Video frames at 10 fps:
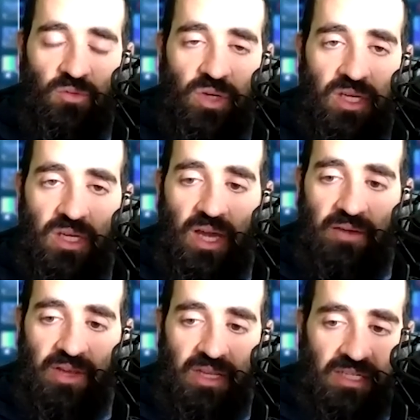We
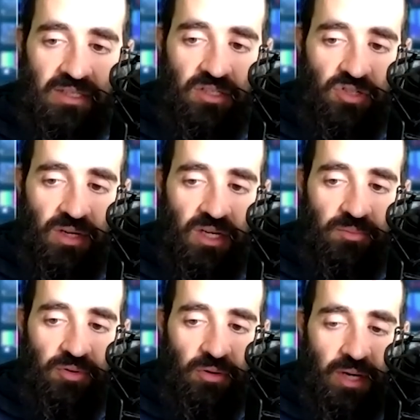have a LinkedIn training
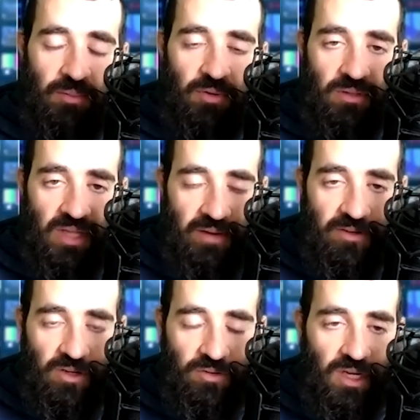program called
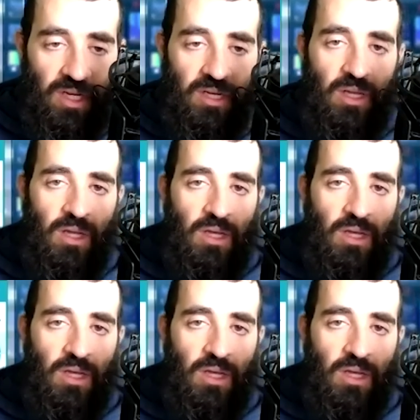Evergreen.